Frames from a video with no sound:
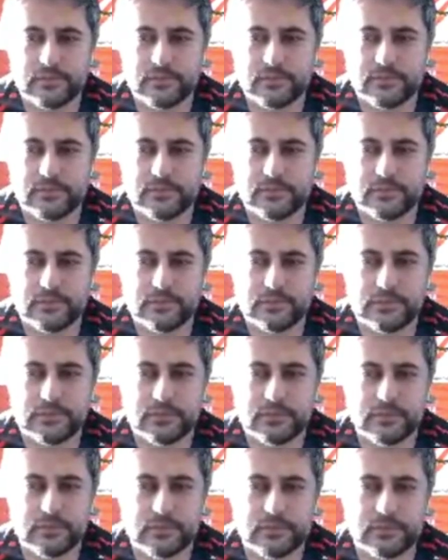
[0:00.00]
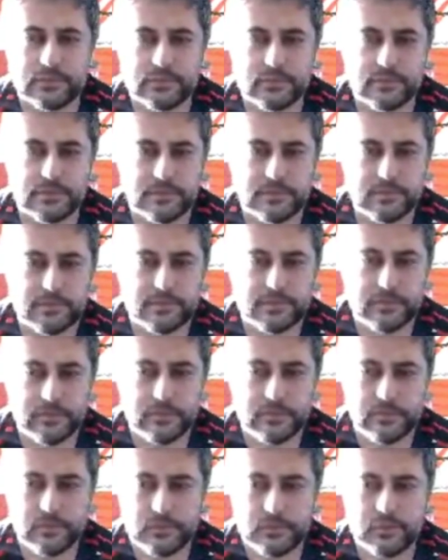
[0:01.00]

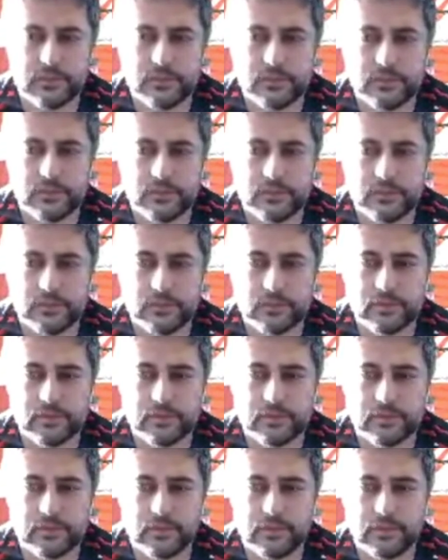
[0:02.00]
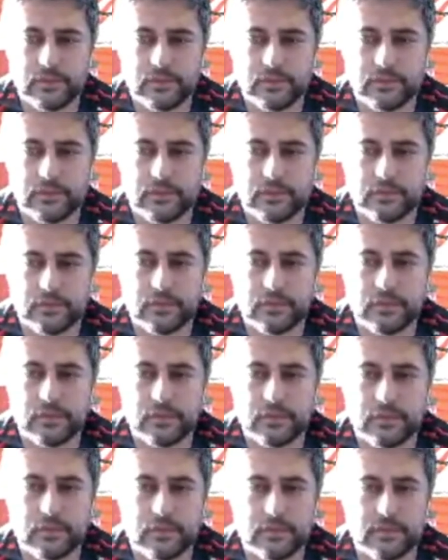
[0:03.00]

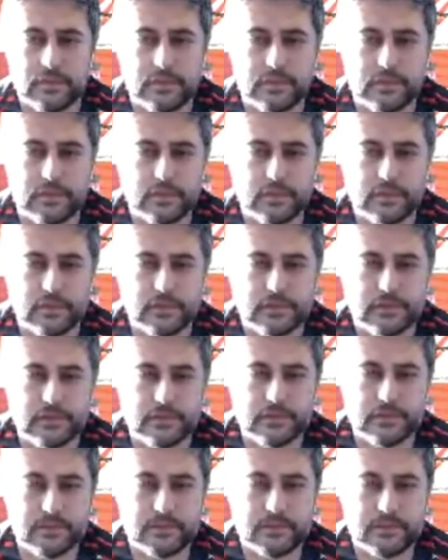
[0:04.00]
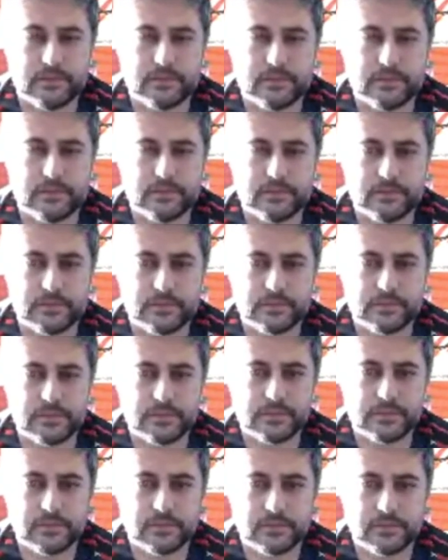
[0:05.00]

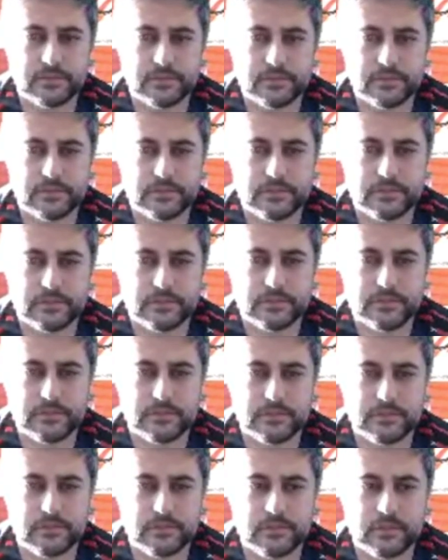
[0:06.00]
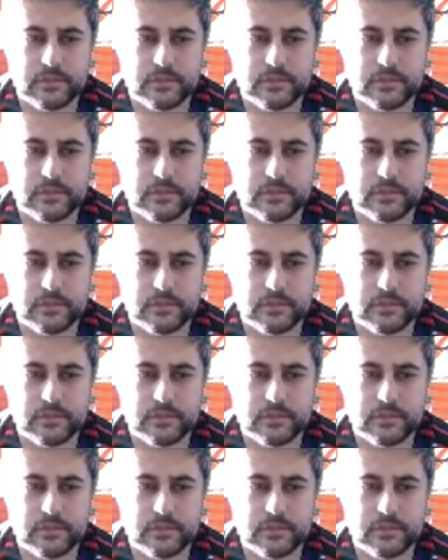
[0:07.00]
(silent)